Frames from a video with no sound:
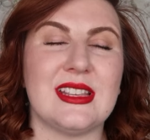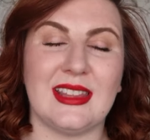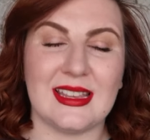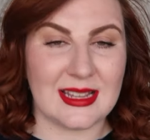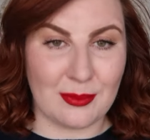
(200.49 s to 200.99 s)

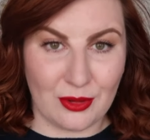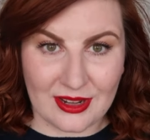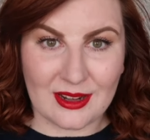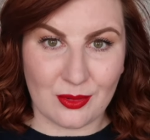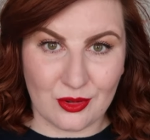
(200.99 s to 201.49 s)
unless I put
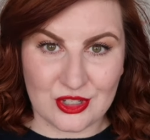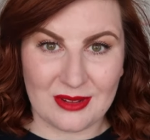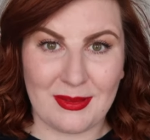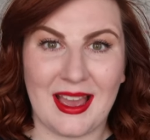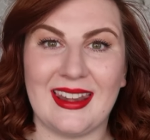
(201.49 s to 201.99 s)
it in a
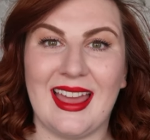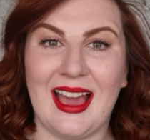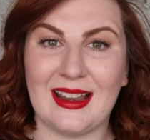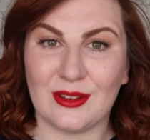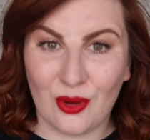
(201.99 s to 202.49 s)
project pan
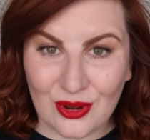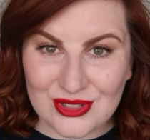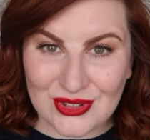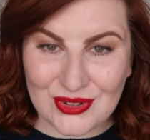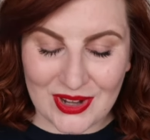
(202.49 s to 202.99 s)
and
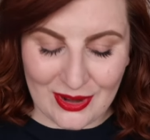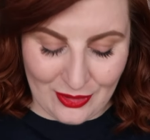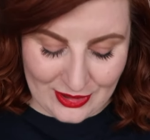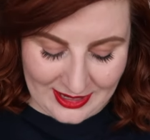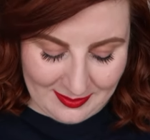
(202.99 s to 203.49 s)
concentrate
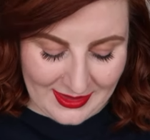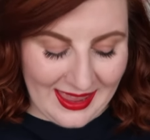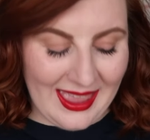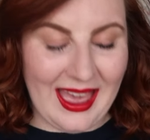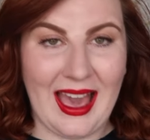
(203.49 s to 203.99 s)
on it
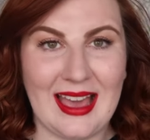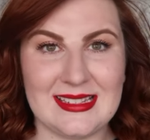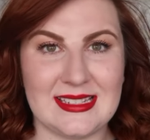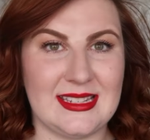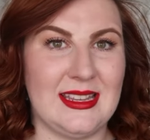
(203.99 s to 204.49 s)

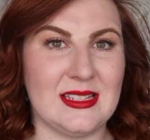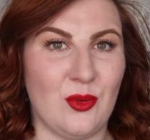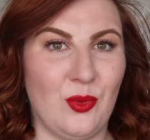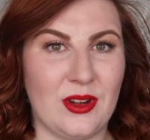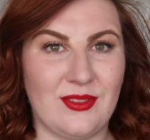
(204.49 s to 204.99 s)
and it is
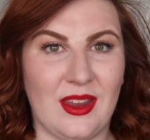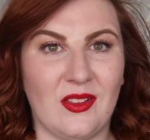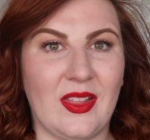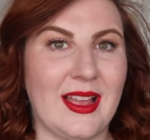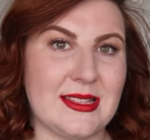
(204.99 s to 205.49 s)
one of
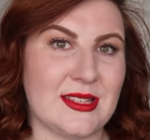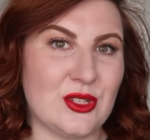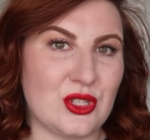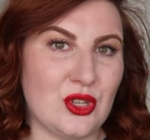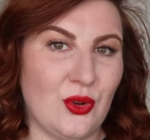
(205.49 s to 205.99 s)
Guerlain's
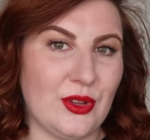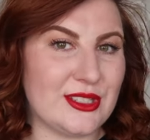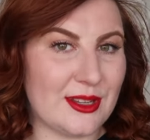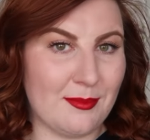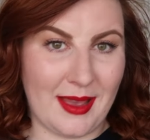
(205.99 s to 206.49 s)

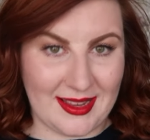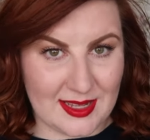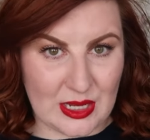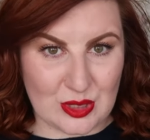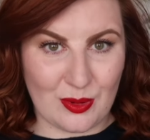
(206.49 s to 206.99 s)
solid
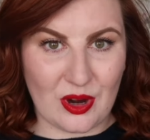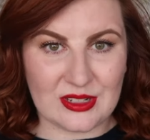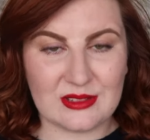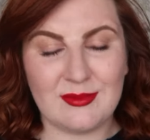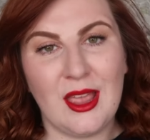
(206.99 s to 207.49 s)
massage
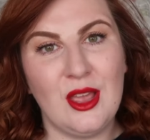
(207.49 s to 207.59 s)
bars.